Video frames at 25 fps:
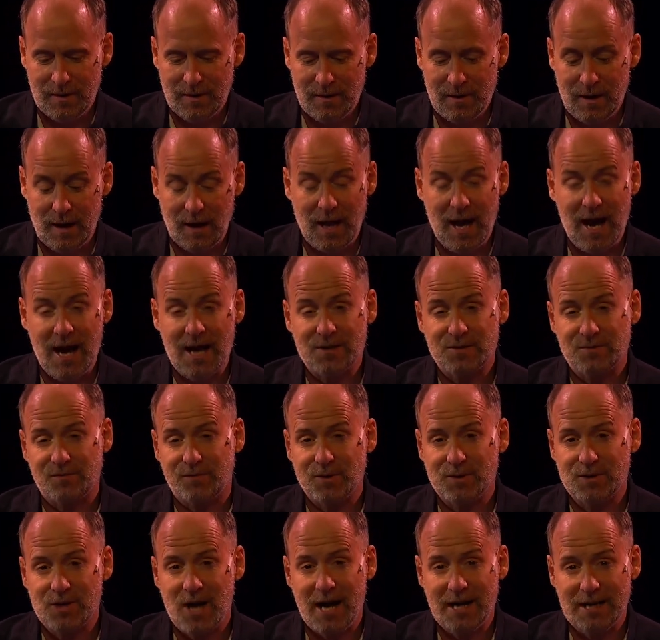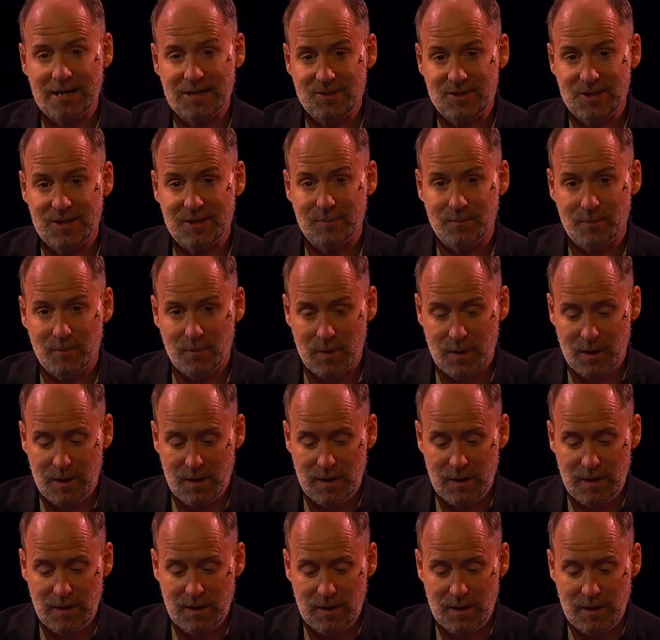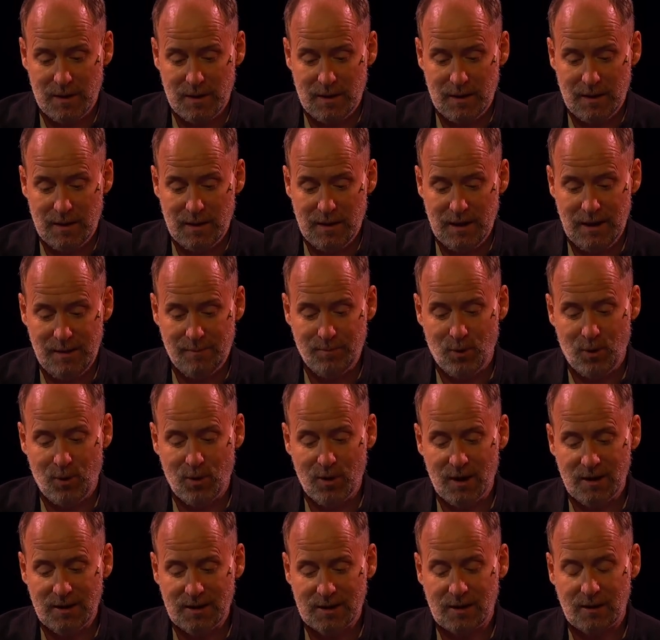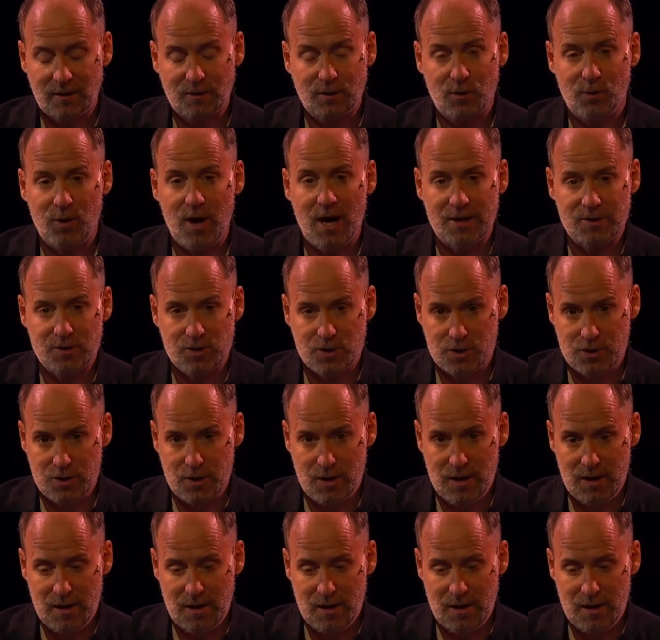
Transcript: Alas for Tiny Tim! He bore a little crutch,